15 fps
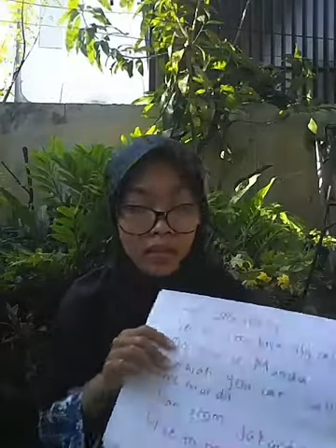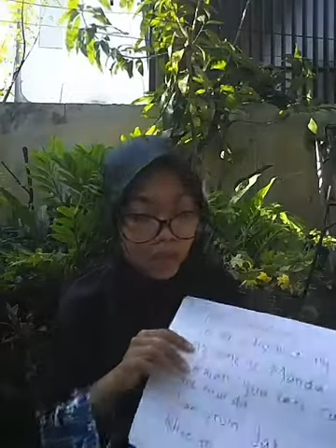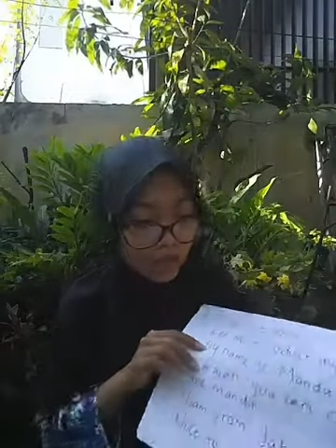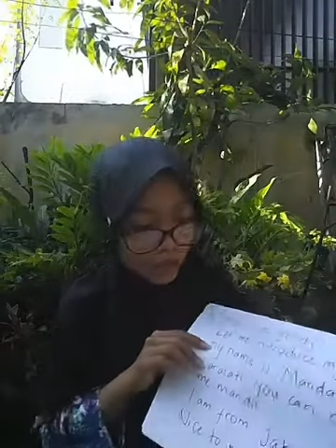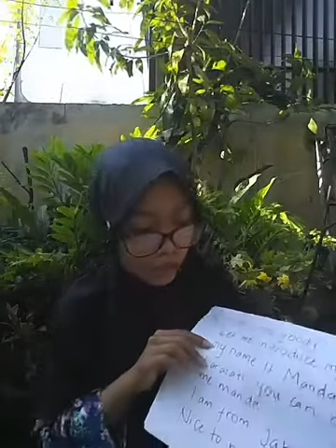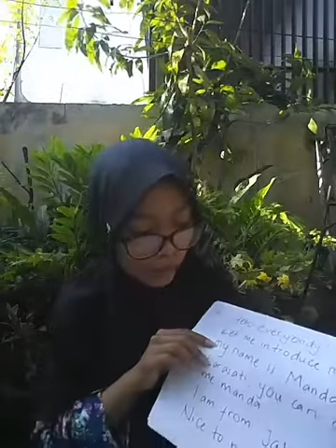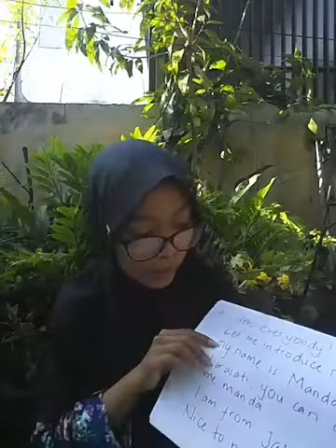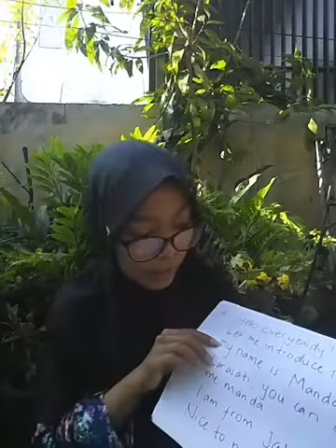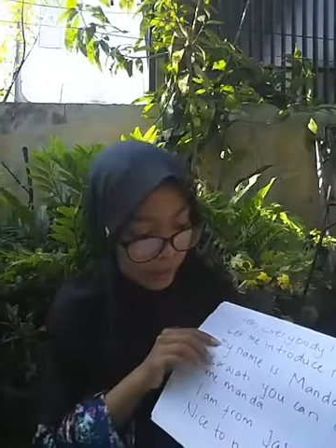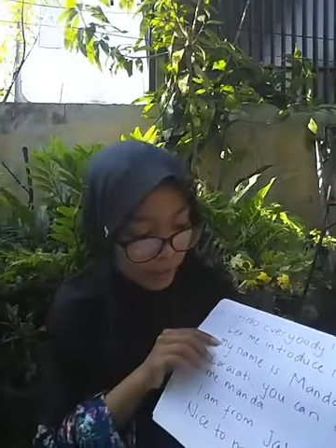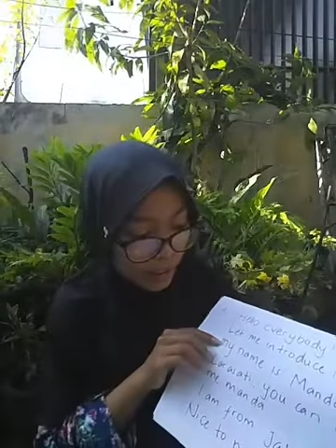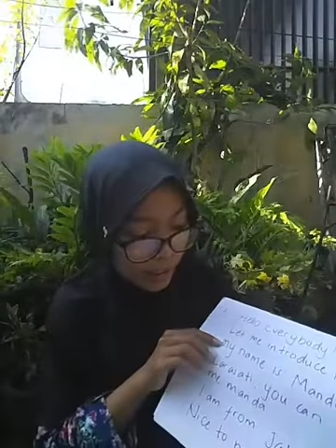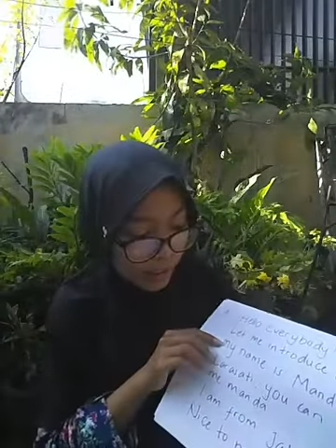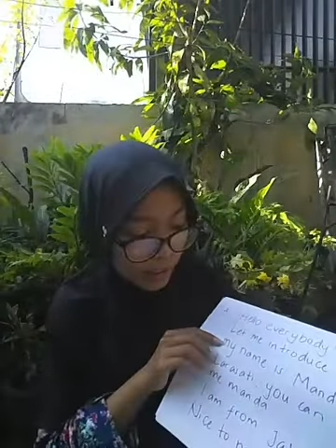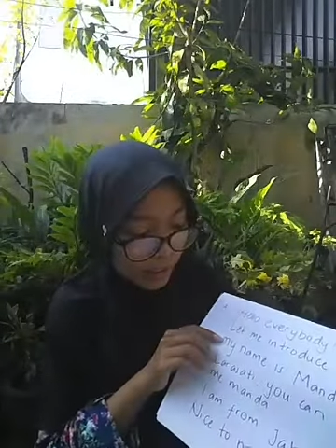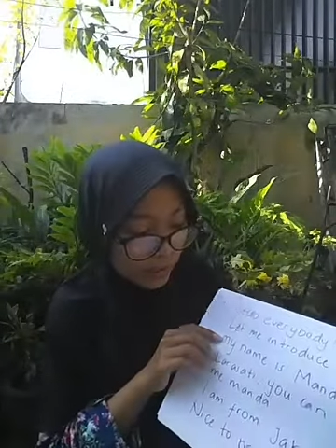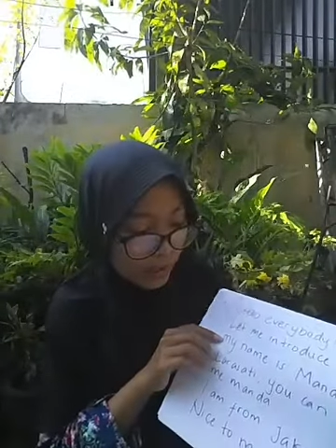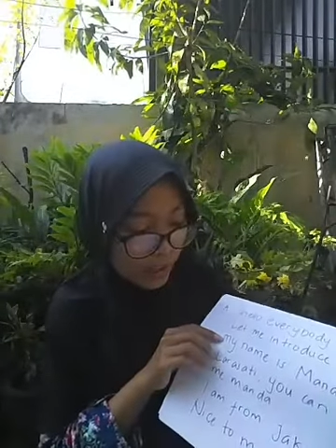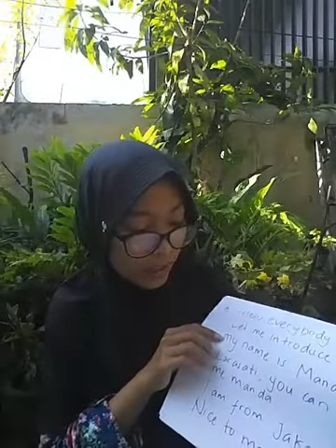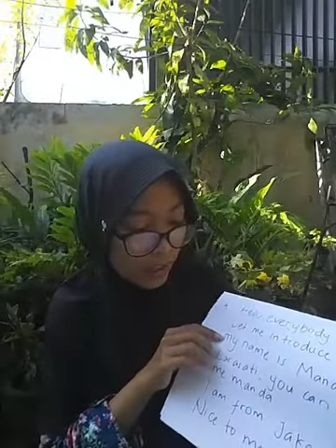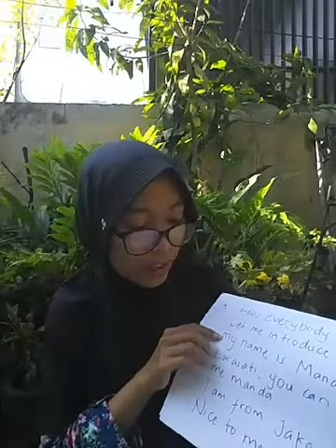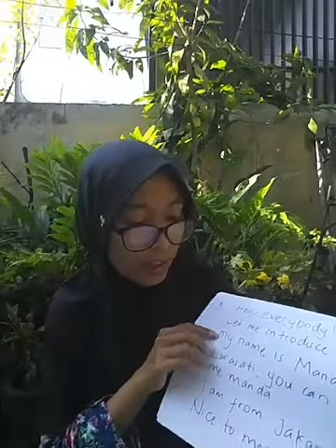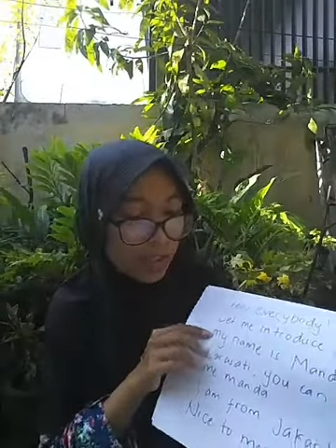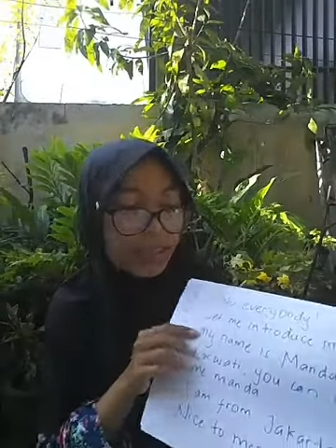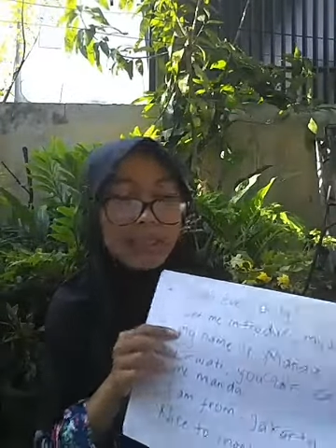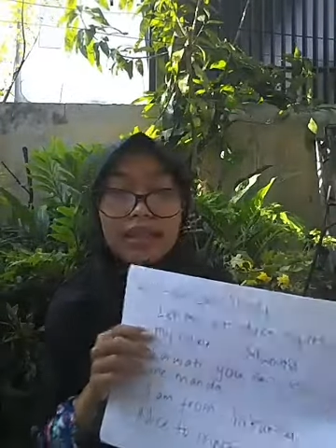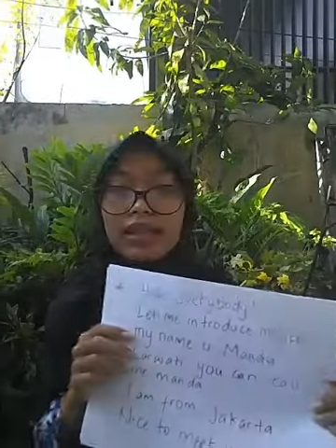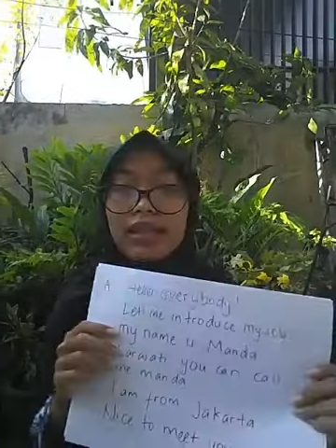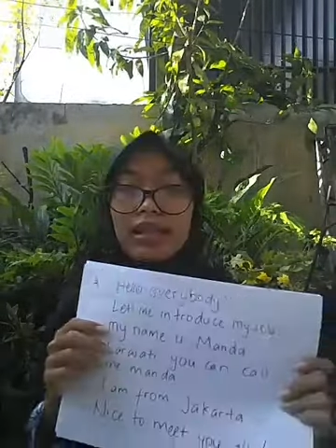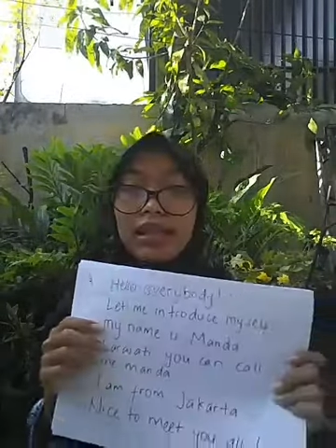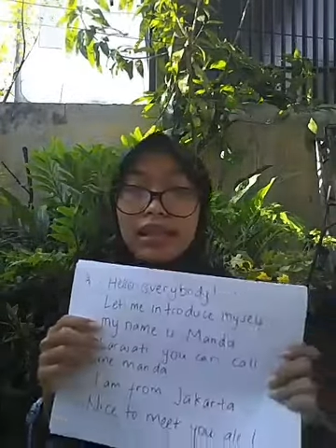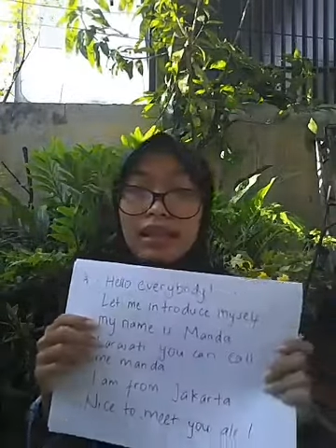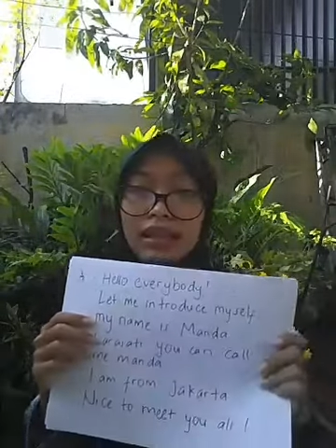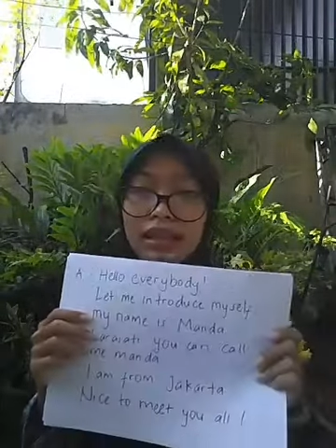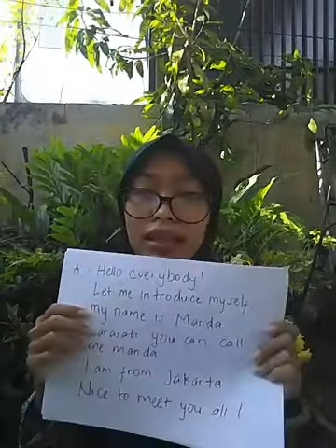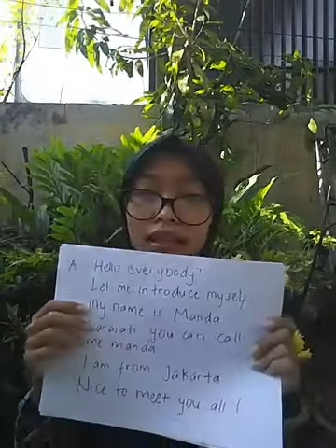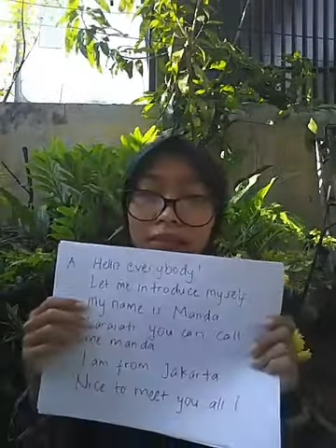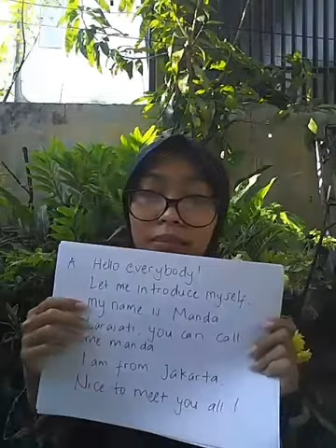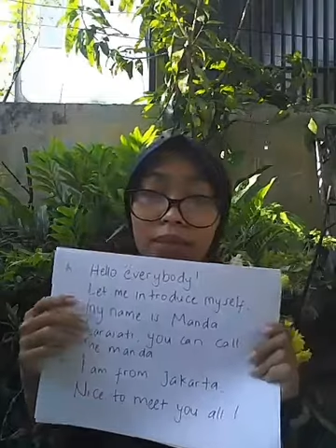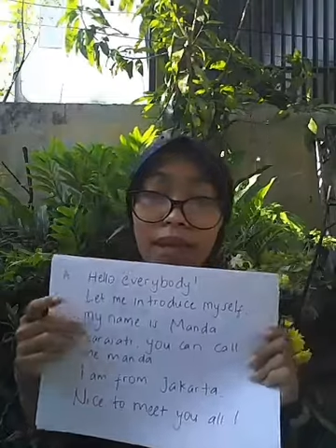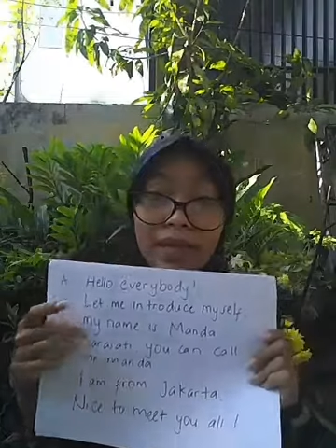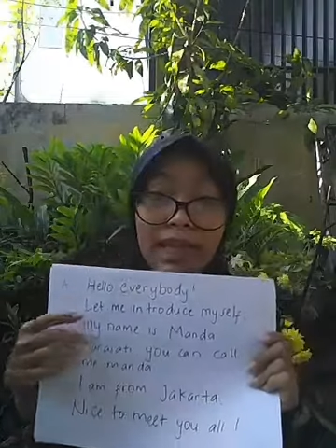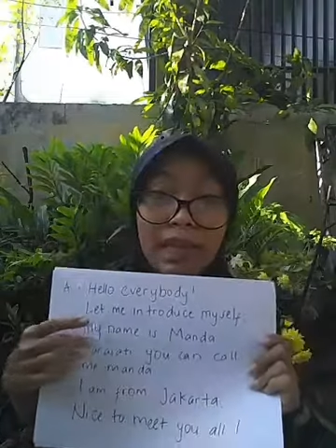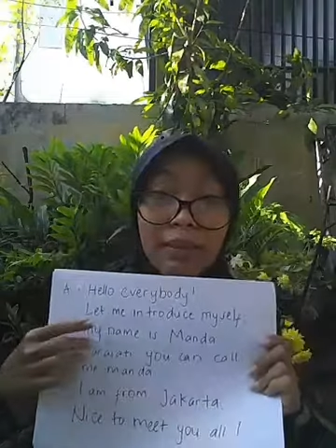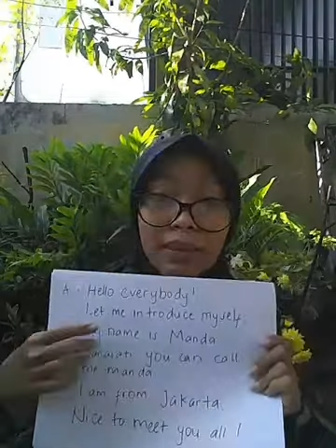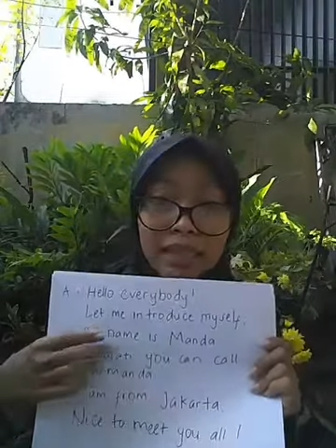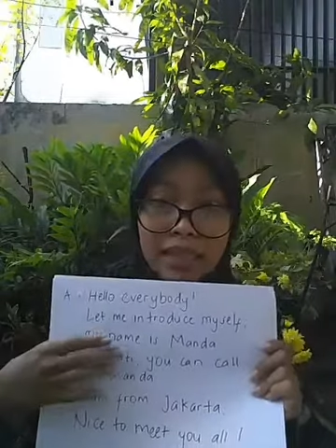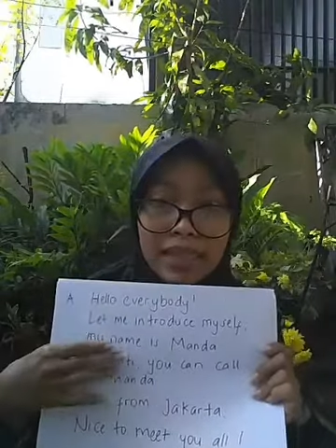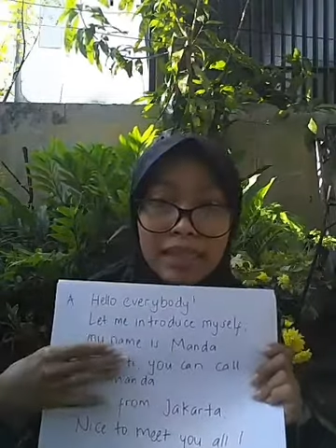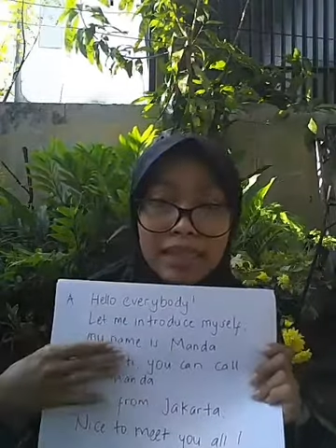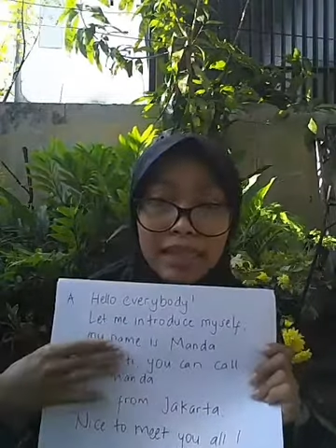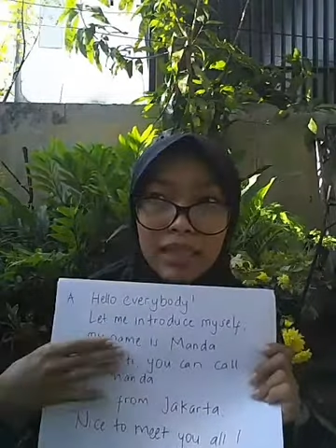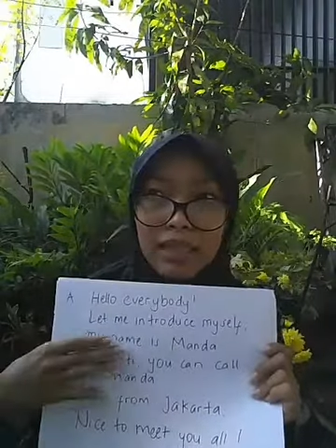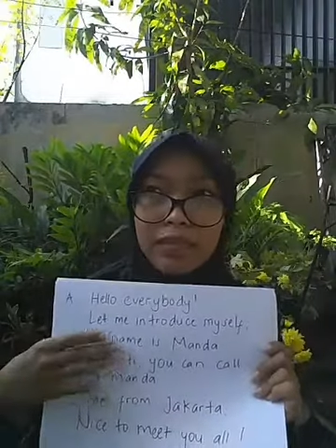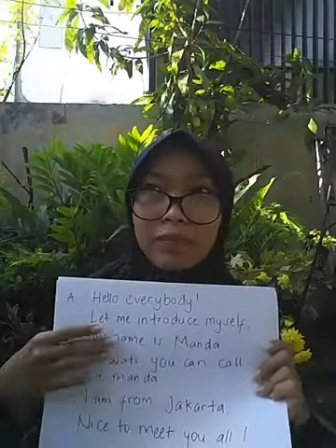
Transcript: So the first sentence, my name is,